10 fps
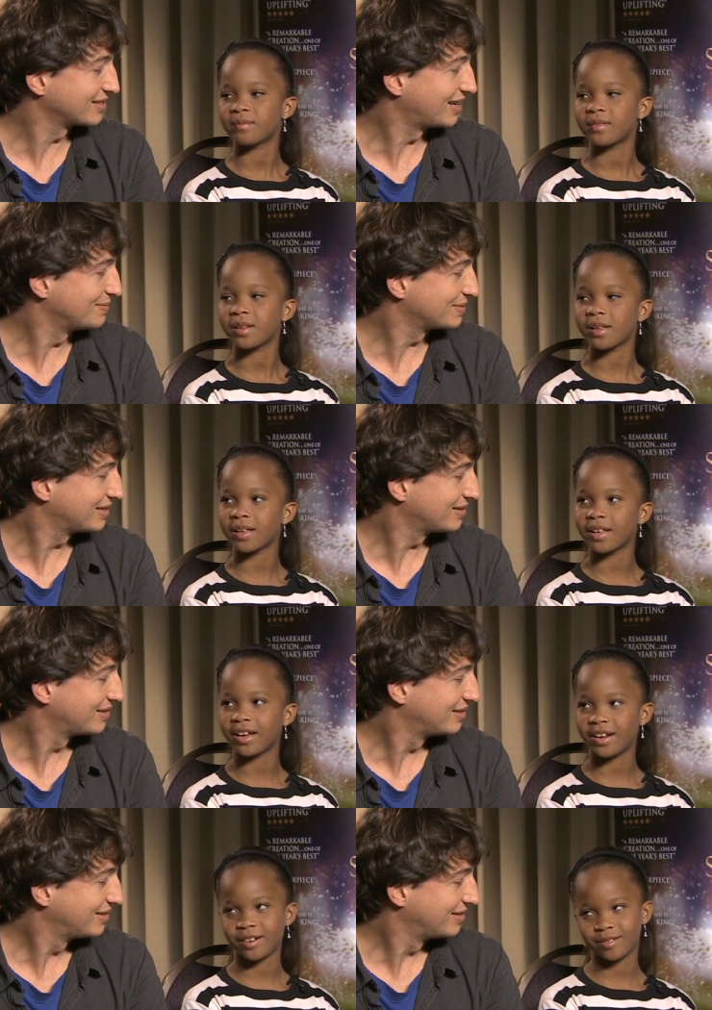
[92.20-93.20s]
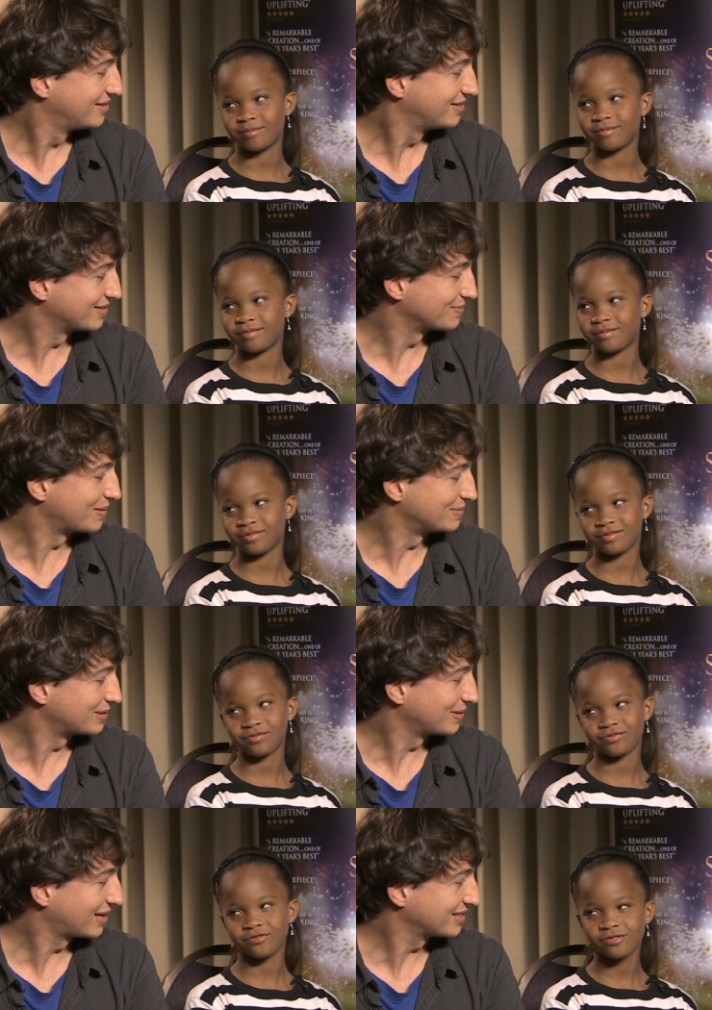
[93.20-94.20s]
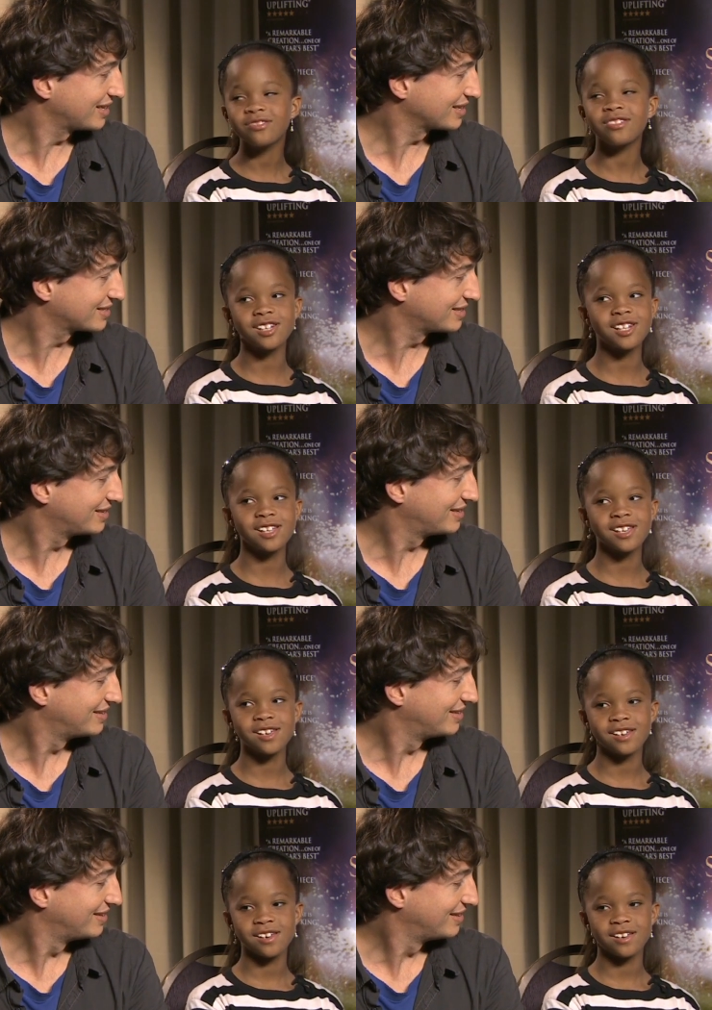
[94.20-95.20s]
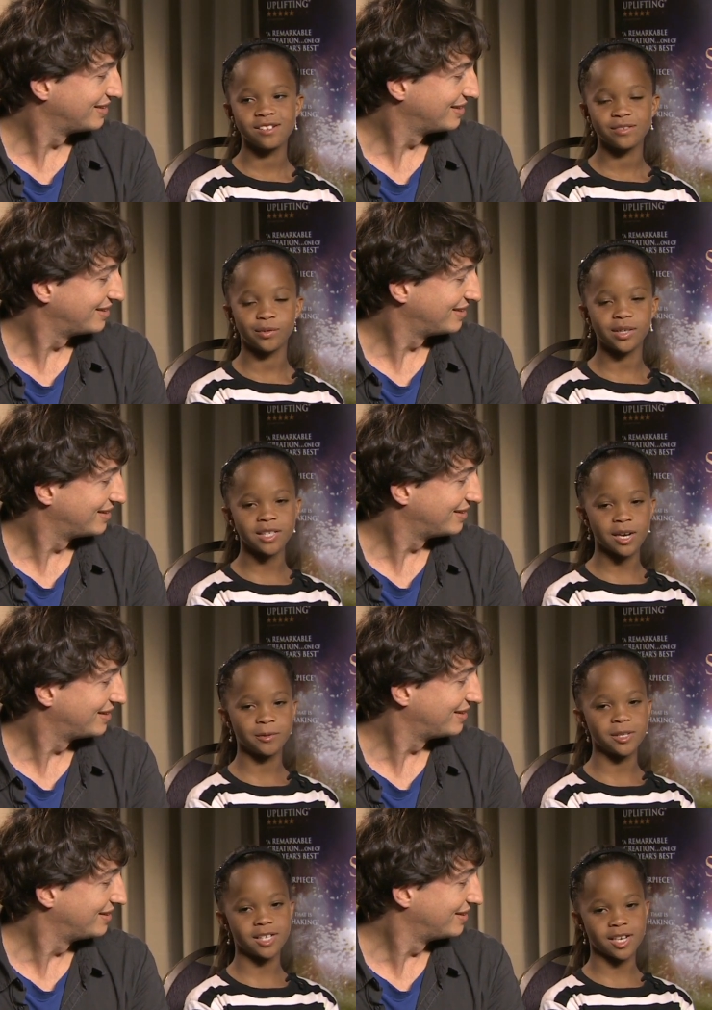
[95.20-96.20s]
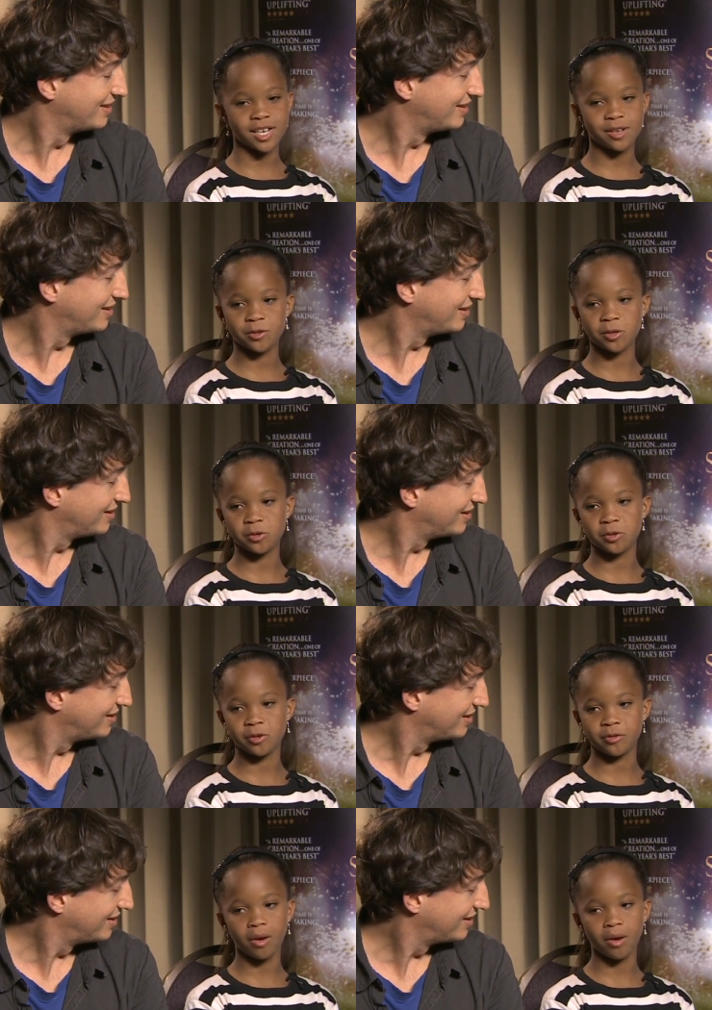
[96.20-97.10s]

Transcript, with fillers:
Speaker 1: of times, though.
Speaker 2: Yeah. Sometimes I do a lot of takes. One time he said he was going to do it